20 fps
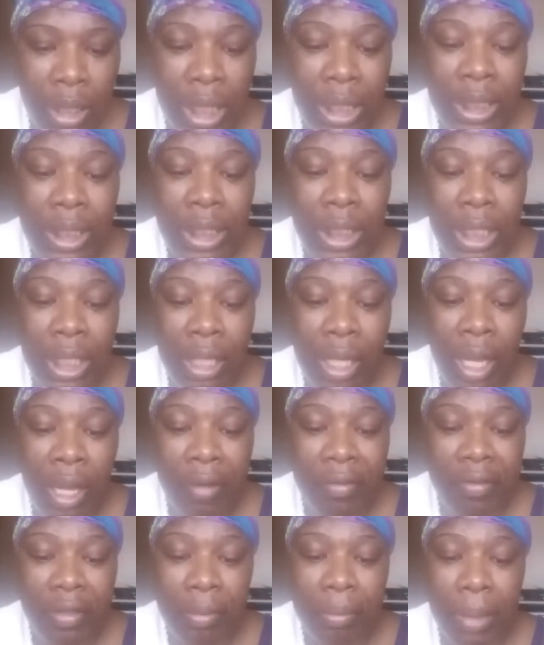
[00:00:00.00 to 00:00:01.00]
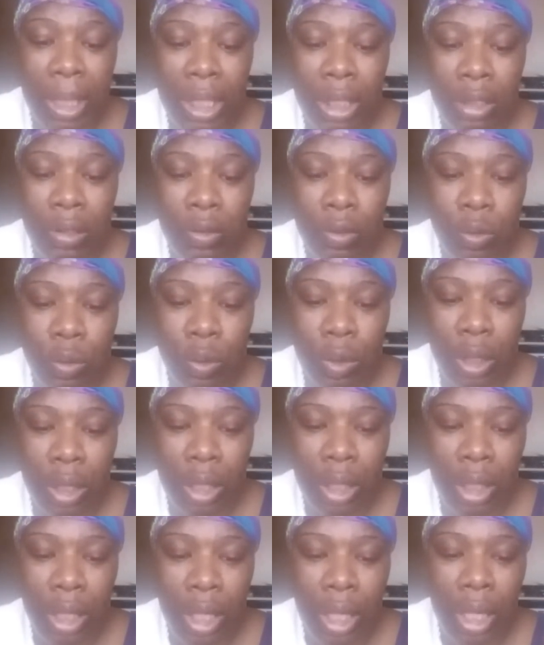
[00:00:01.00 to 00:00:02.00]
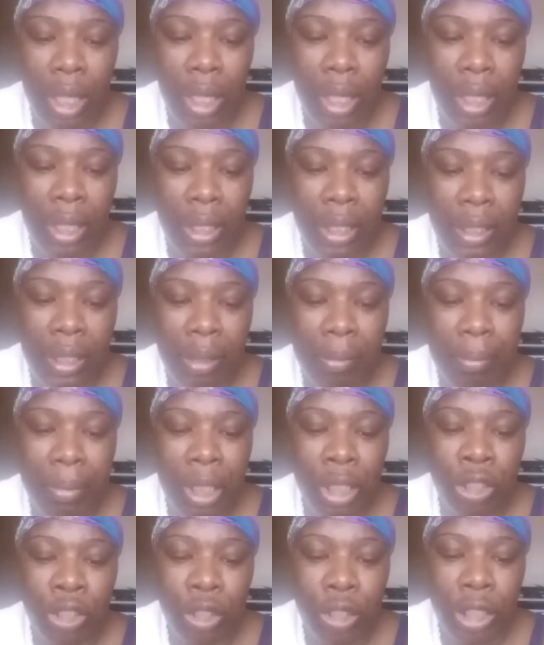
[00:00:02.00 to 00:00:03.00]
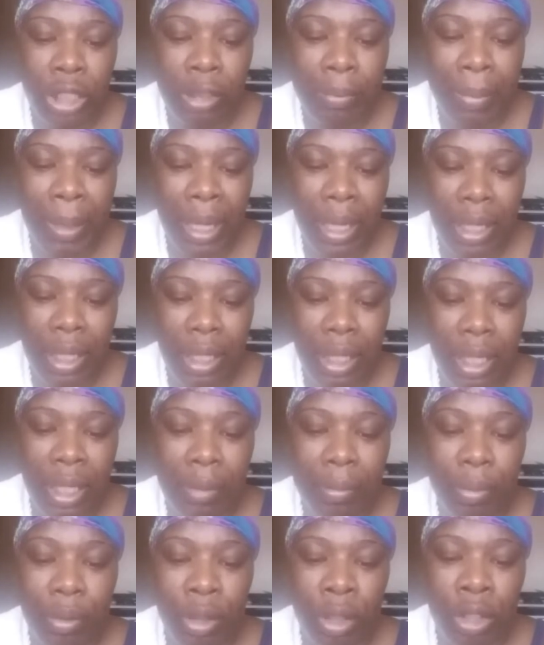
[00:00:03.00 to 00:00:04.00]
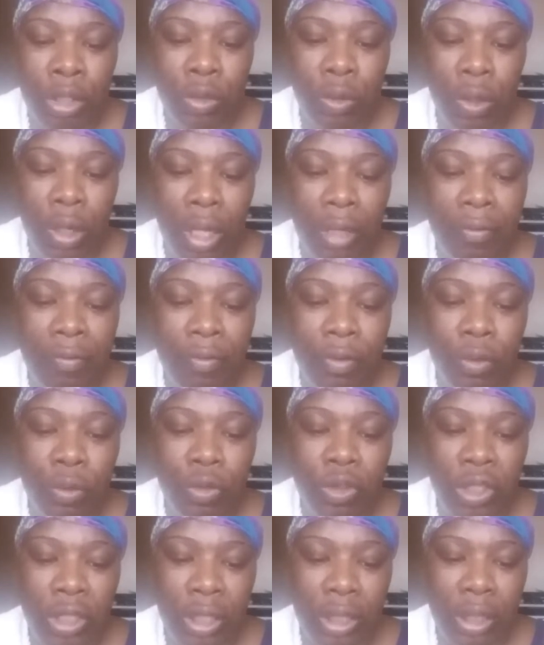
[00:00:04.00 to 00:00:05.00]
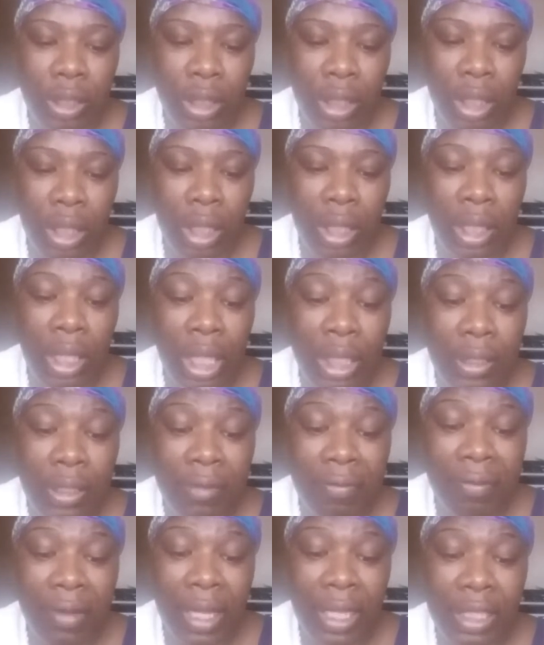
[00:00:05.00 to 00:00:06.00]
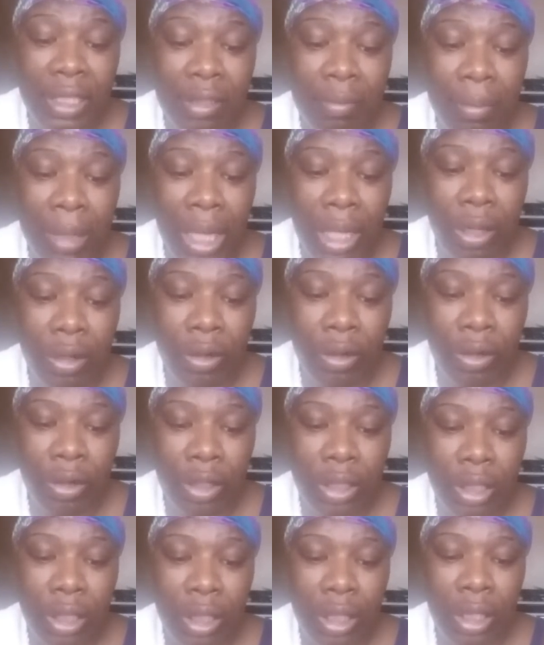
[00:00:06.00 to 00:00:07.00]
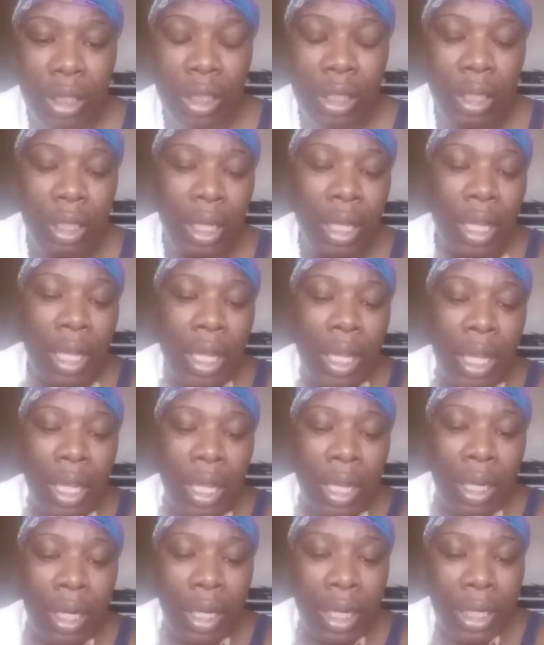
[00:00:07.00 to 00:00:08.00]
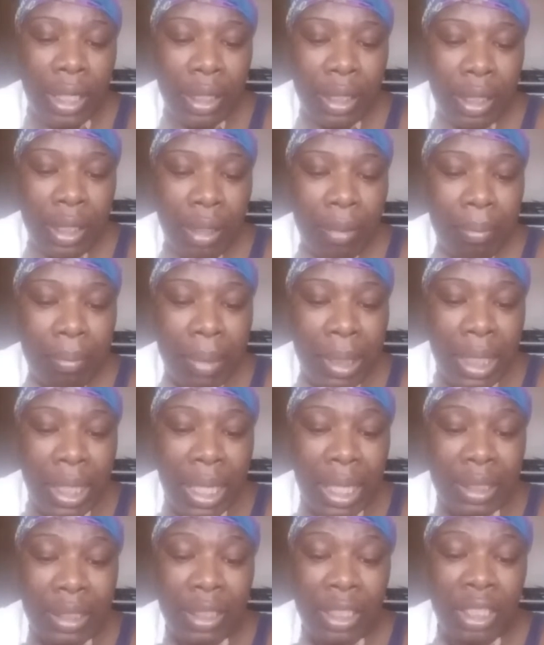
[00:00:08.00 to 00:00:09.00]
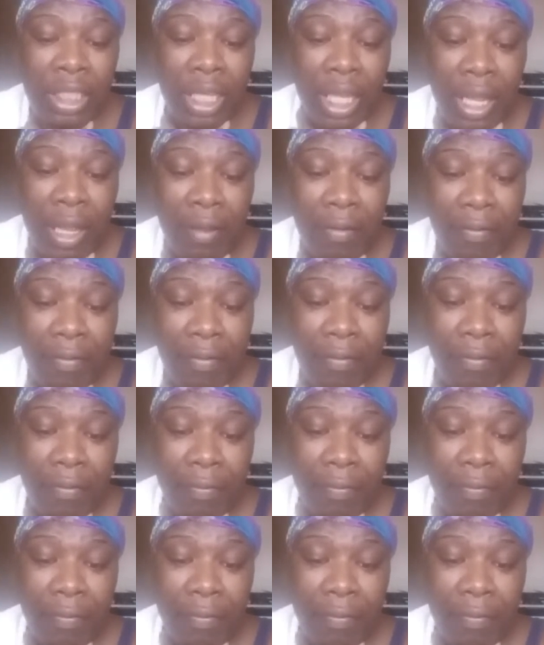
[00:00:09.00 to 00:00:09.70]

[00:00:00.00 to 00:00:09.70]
that seek after my soul. Let them be turned back and brought to confusion that devise my hurt. Let them be as a chaff